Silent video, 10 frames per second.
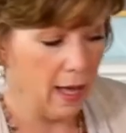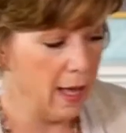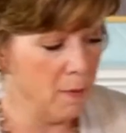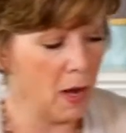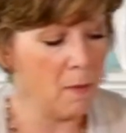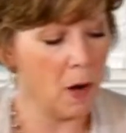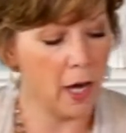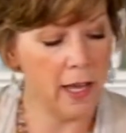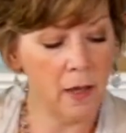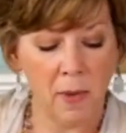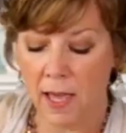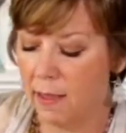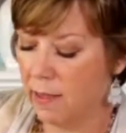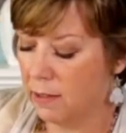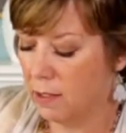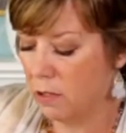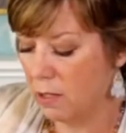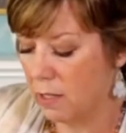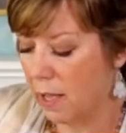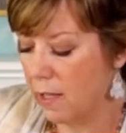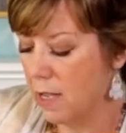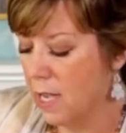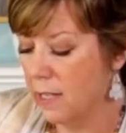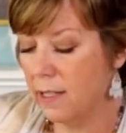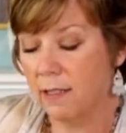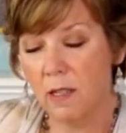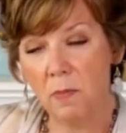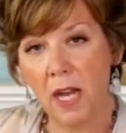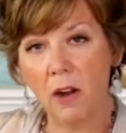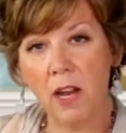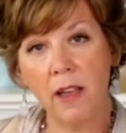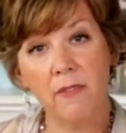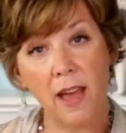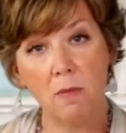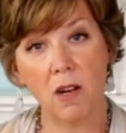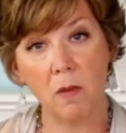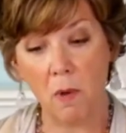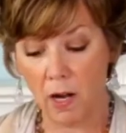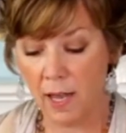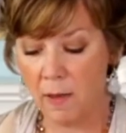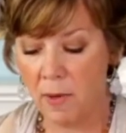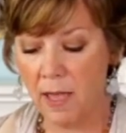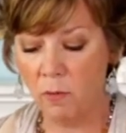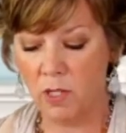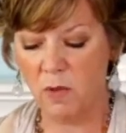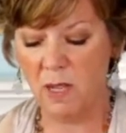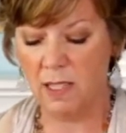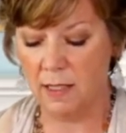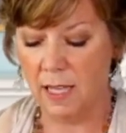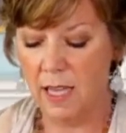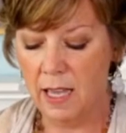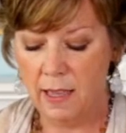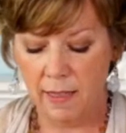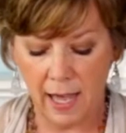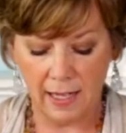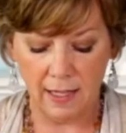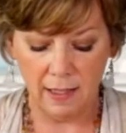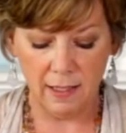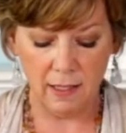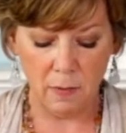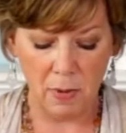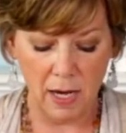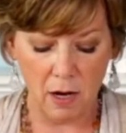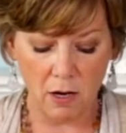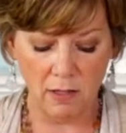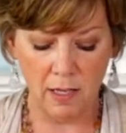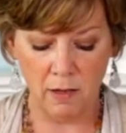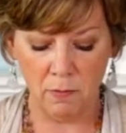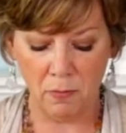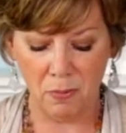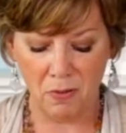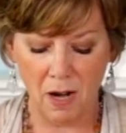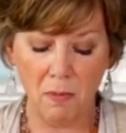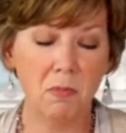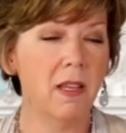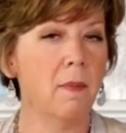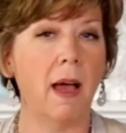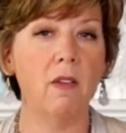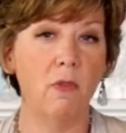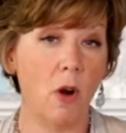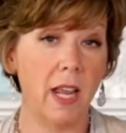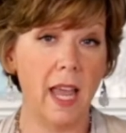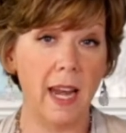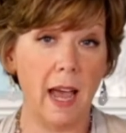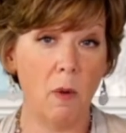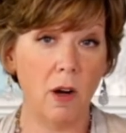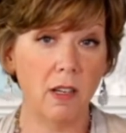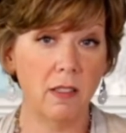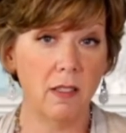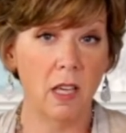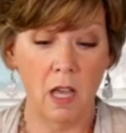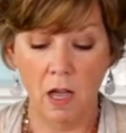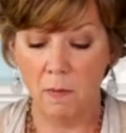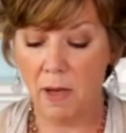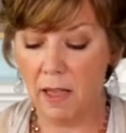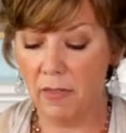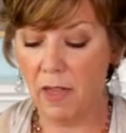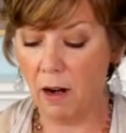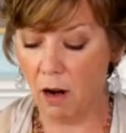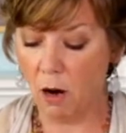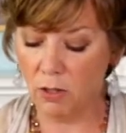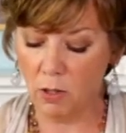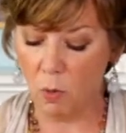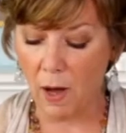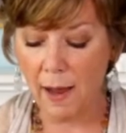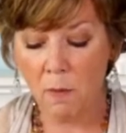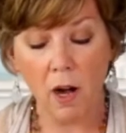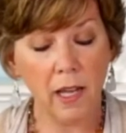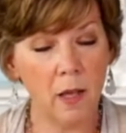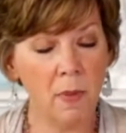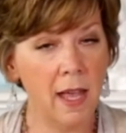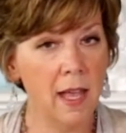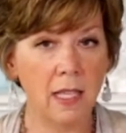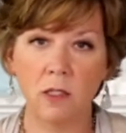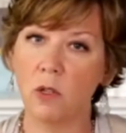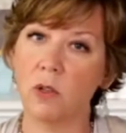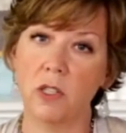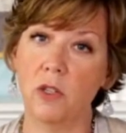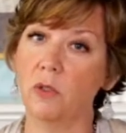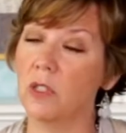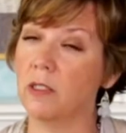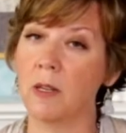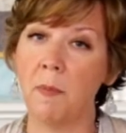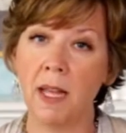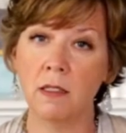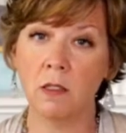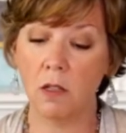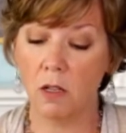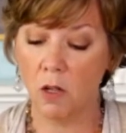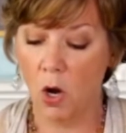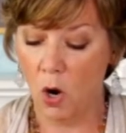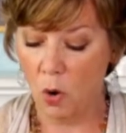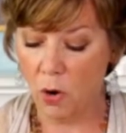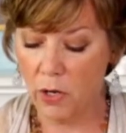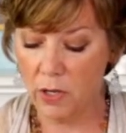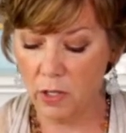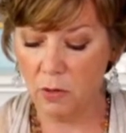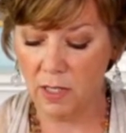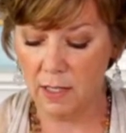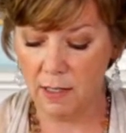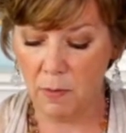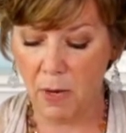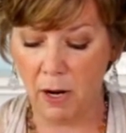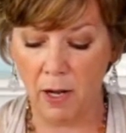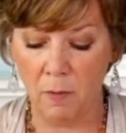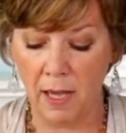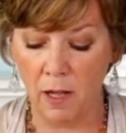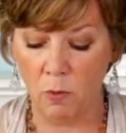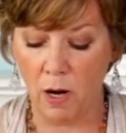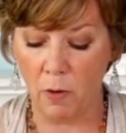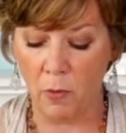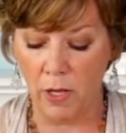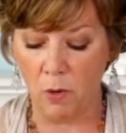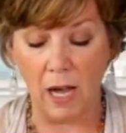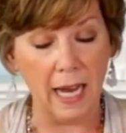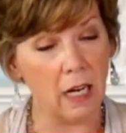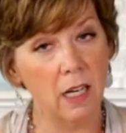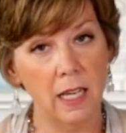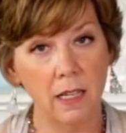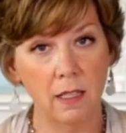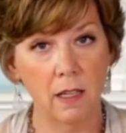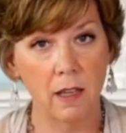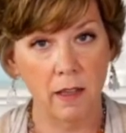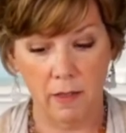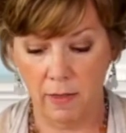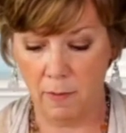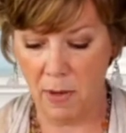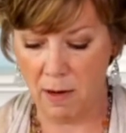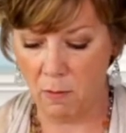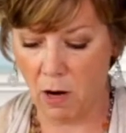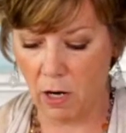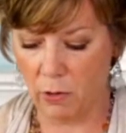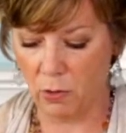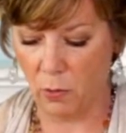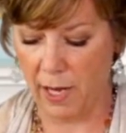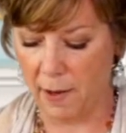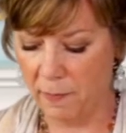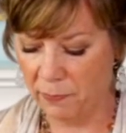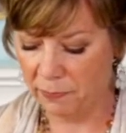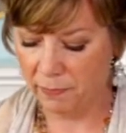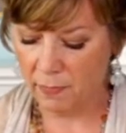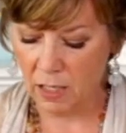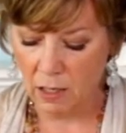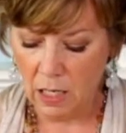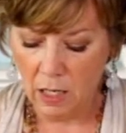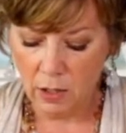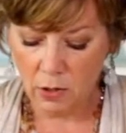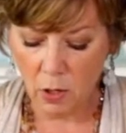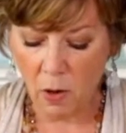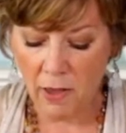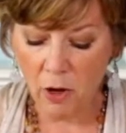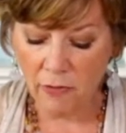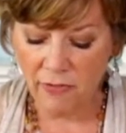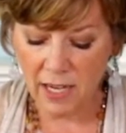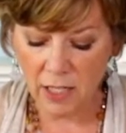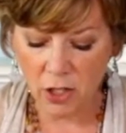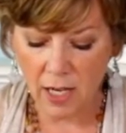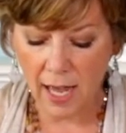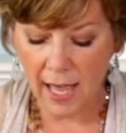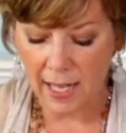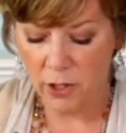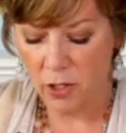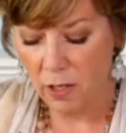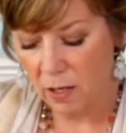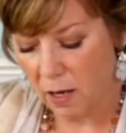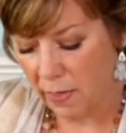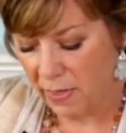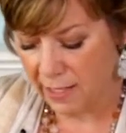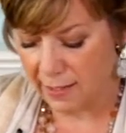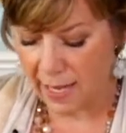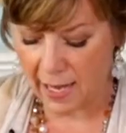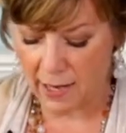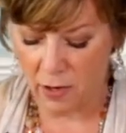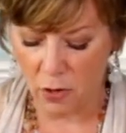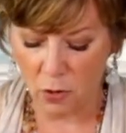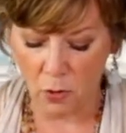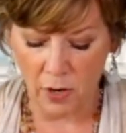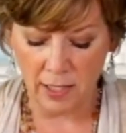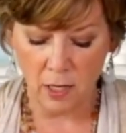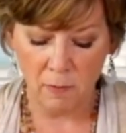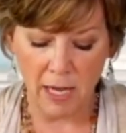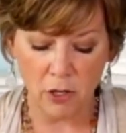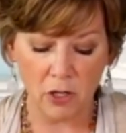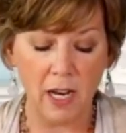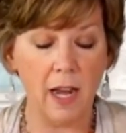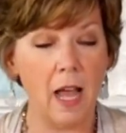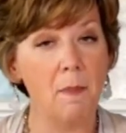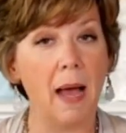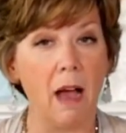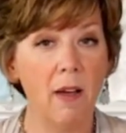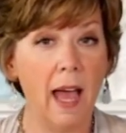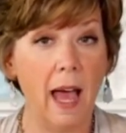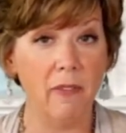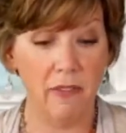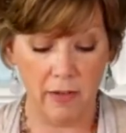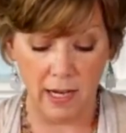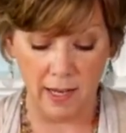a marking pen. This is just a disappearing fabric marking pen, which means that this disappears in probably about 48 hours. But there are also white marking pens. You could use just a pencil, or you could use a disappearing pen where when you iron it, the pen mark goes away. So on your finished edge on this end, you're going to measure in about 1/2